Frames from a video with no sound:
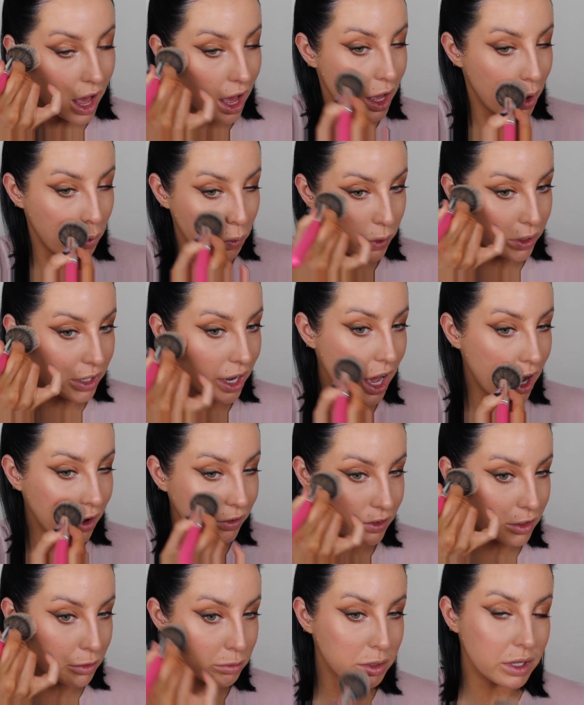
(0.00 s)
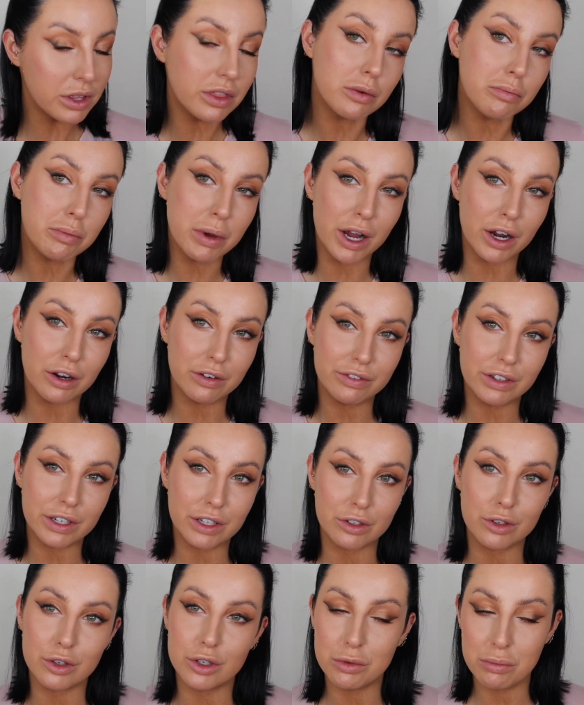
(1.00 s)
it would have to be the
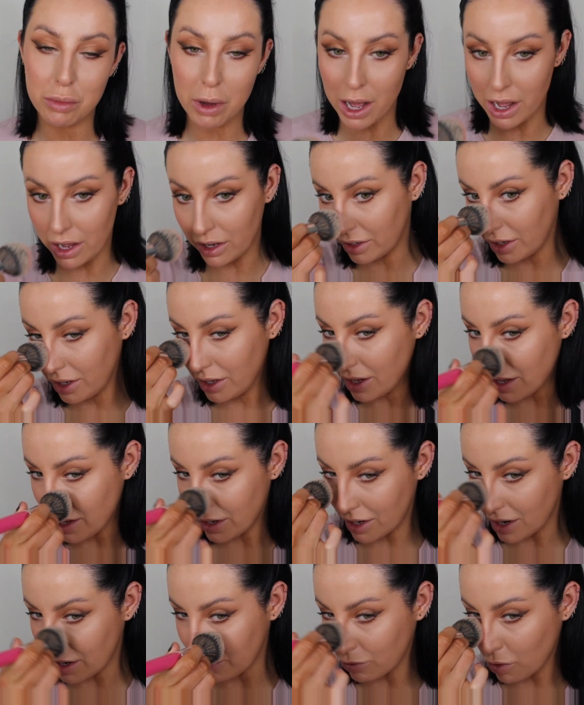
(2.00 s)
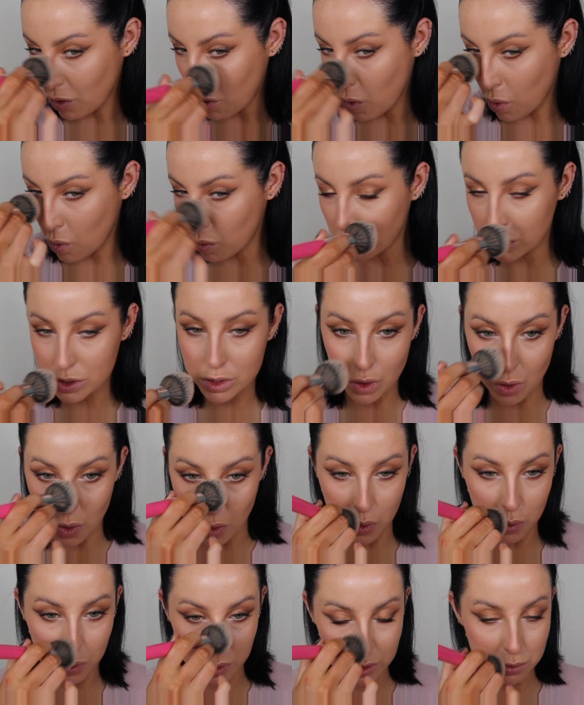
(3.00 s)
perfect nude palette, and I've
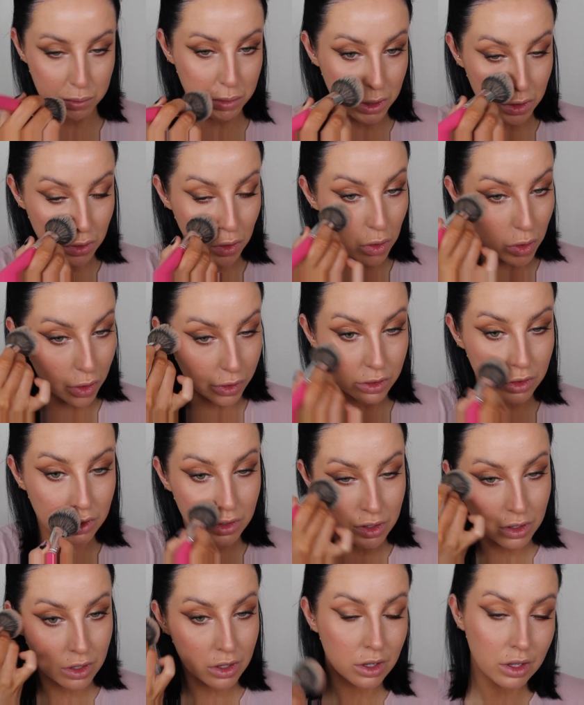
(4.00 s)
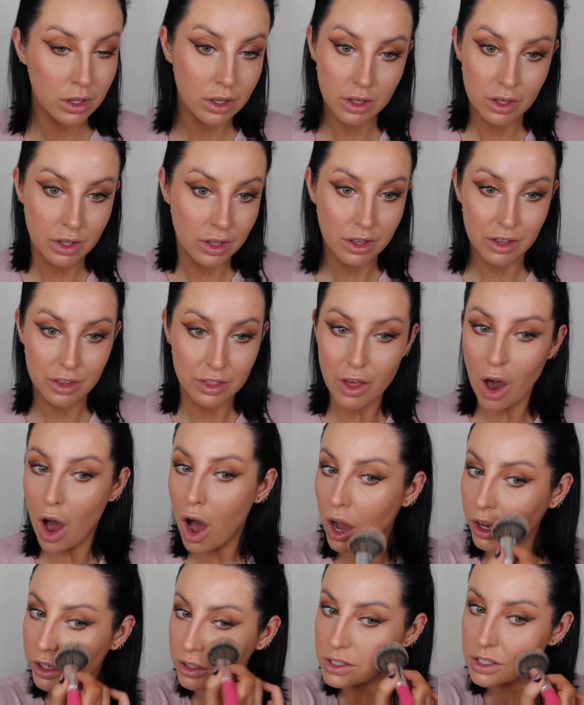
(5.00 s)
always been on the
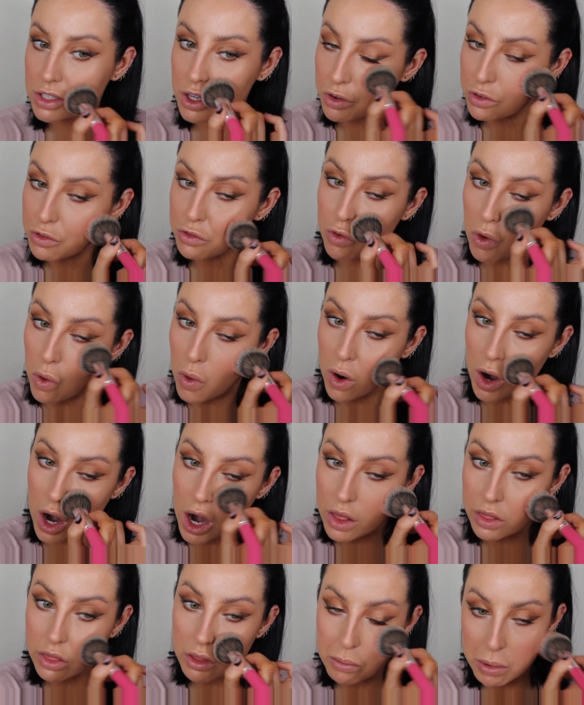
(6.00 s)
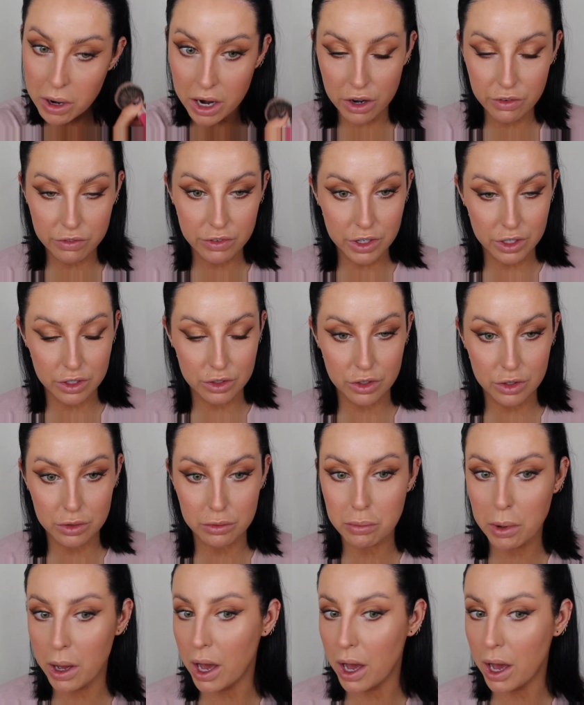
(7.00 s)
hunt for the perfect nude